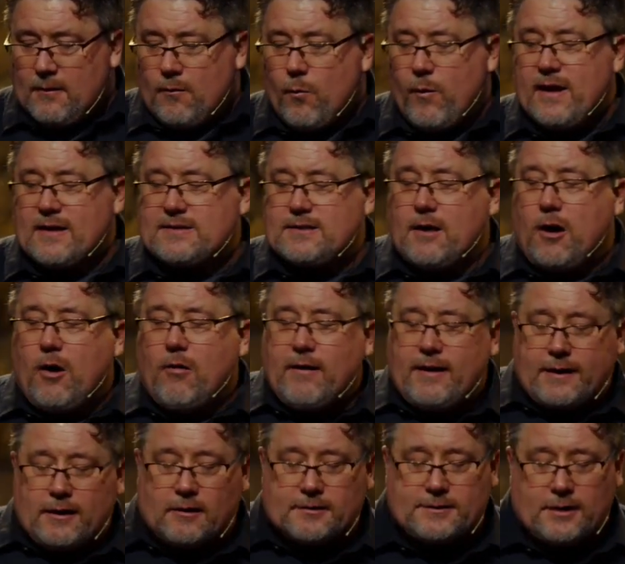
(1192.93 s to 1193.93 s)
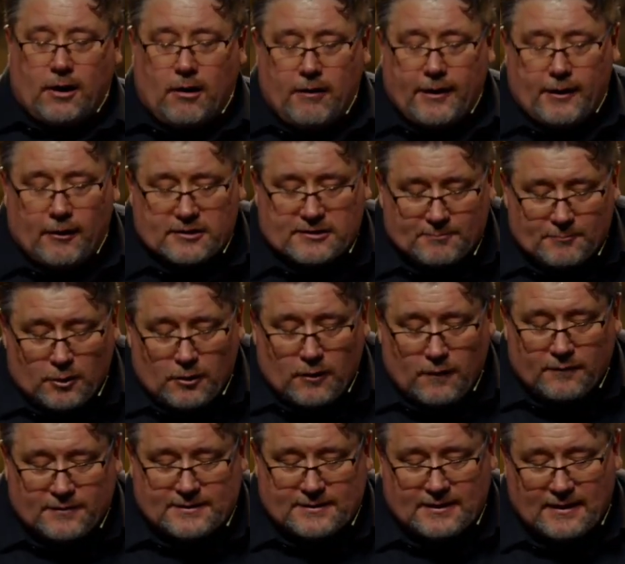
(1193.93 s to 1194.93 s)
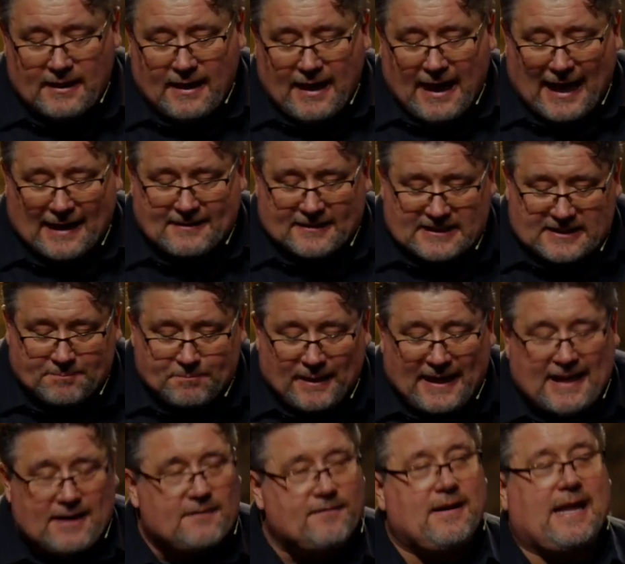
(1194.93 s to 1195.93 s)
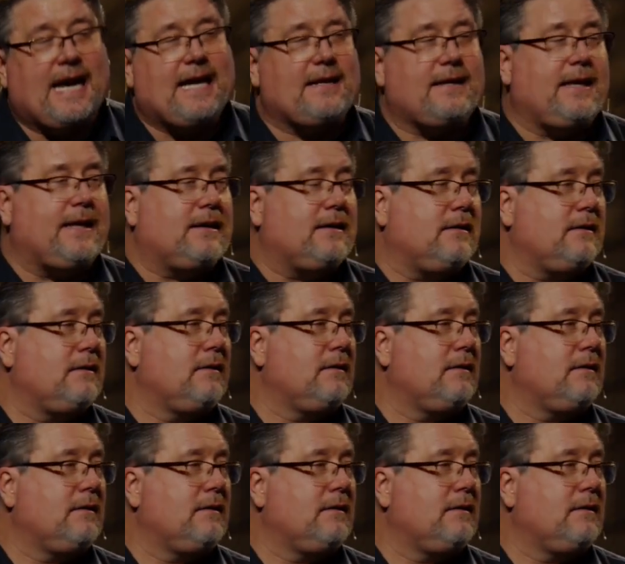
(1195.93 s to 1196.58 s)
What is the Holy Ghost? The Holy Ghost moves at the speed of lightning.